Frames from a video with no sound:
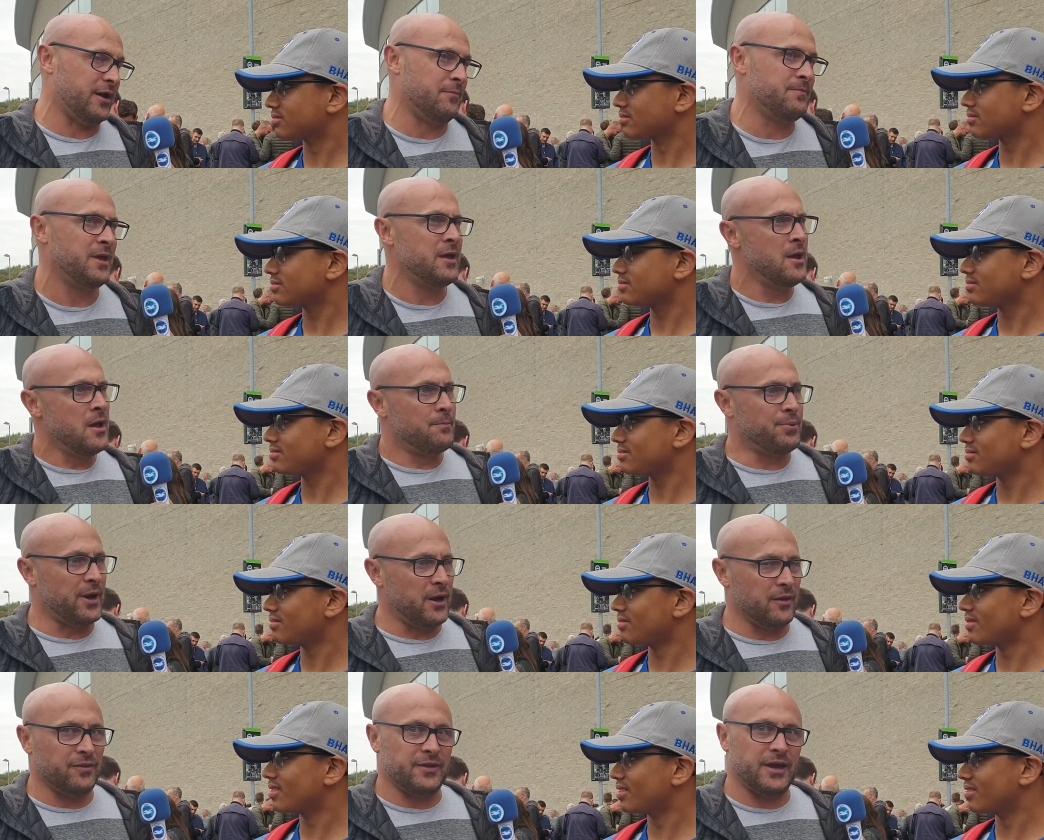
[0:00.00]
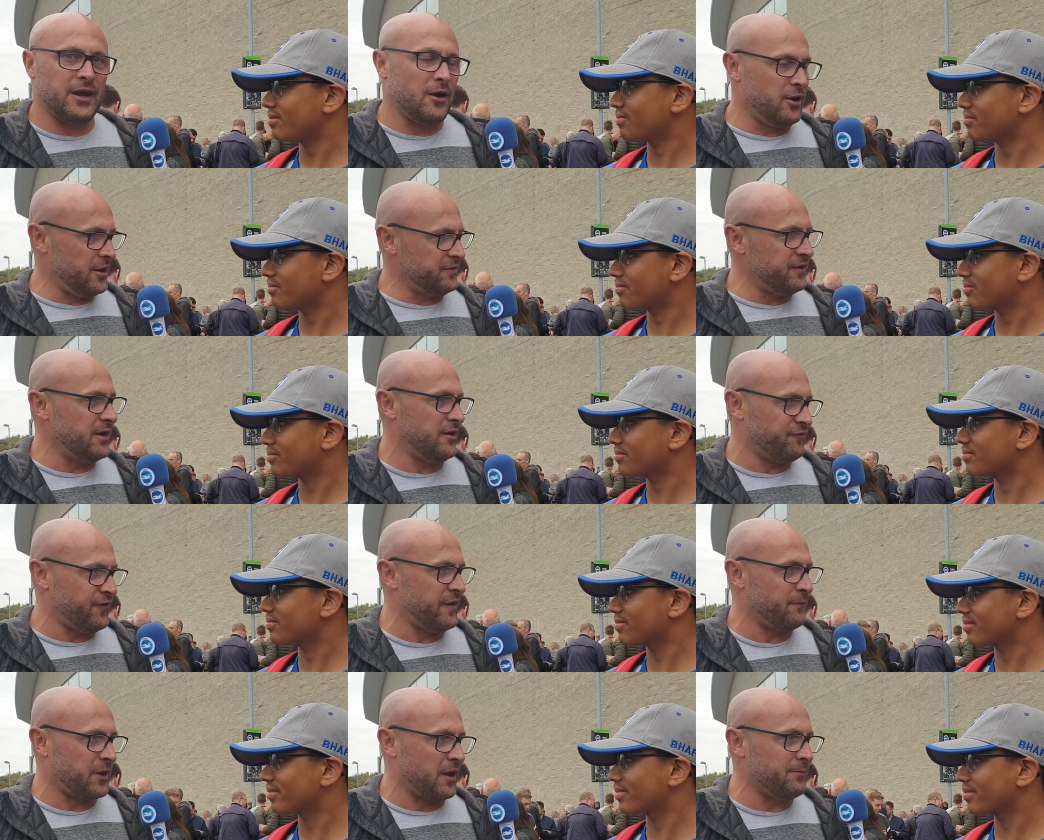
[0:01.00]
Speaker 1: him. But the idea of
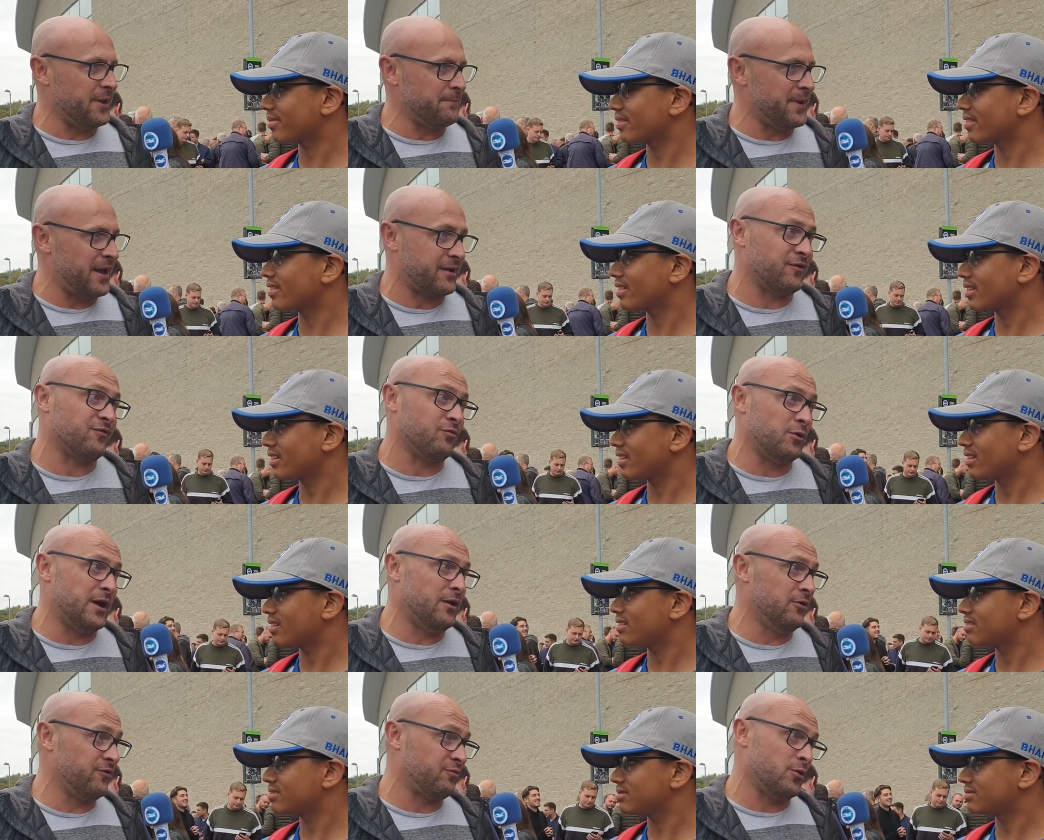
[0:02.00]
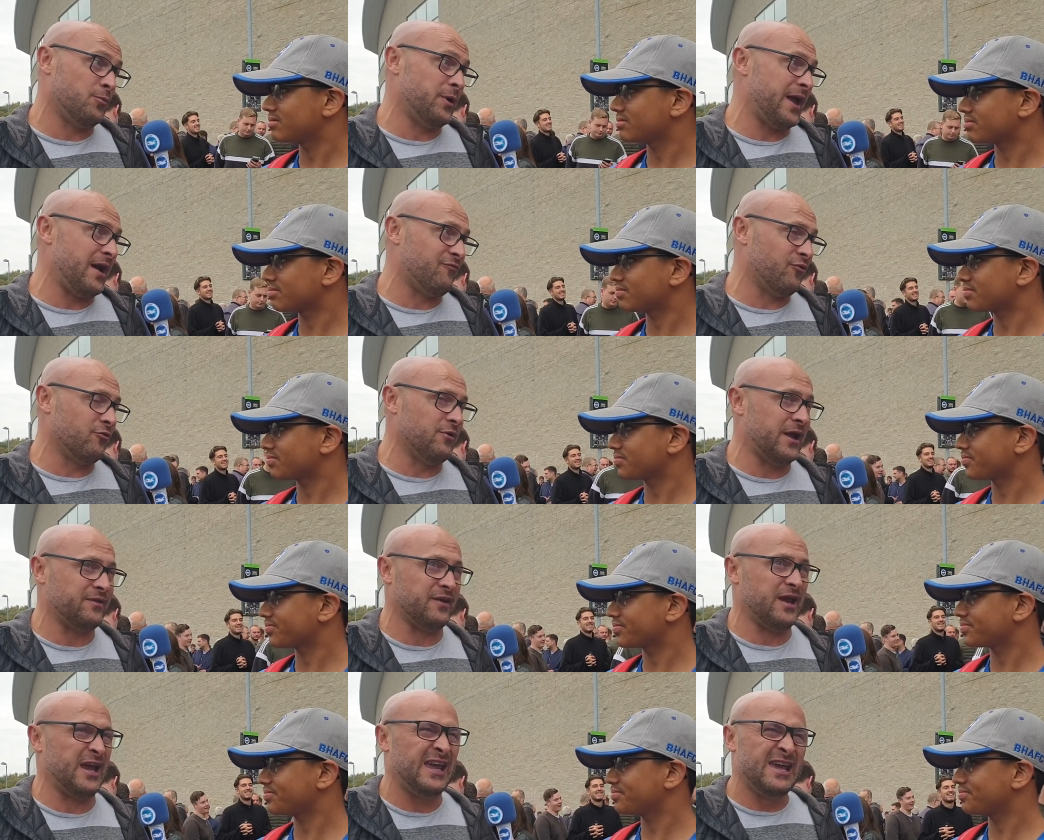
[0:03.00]
him coming back as well is what we have
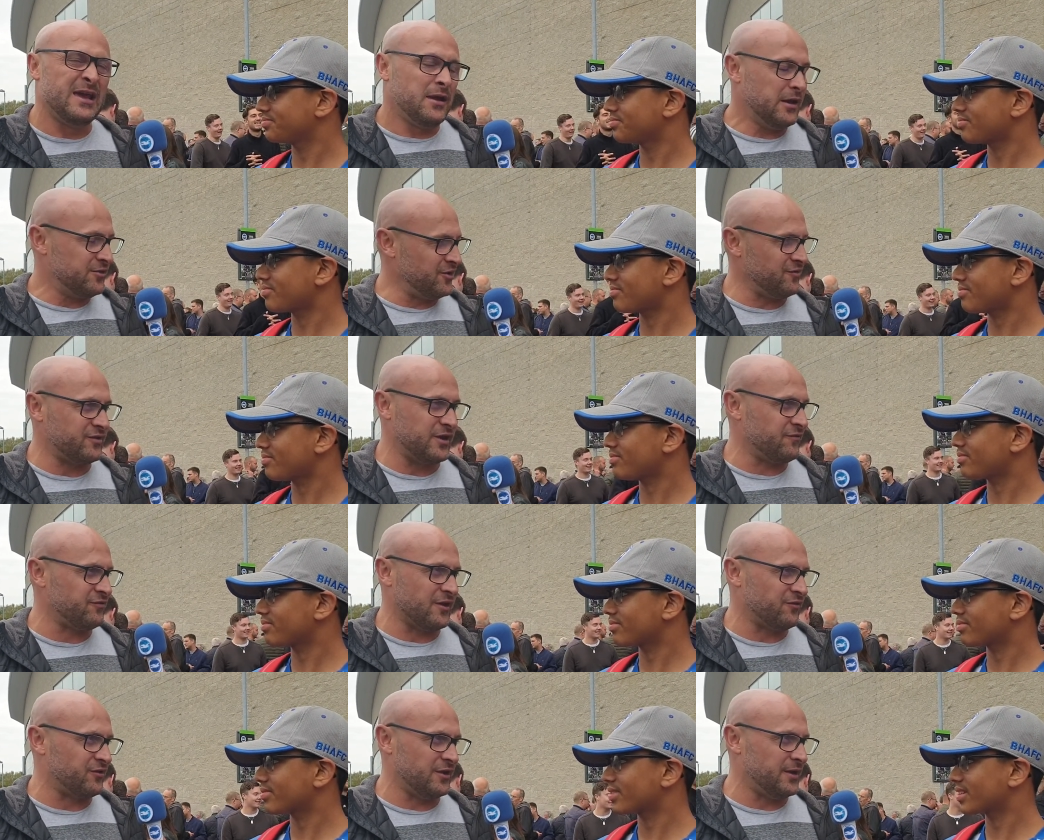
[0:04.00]
already. It just gives us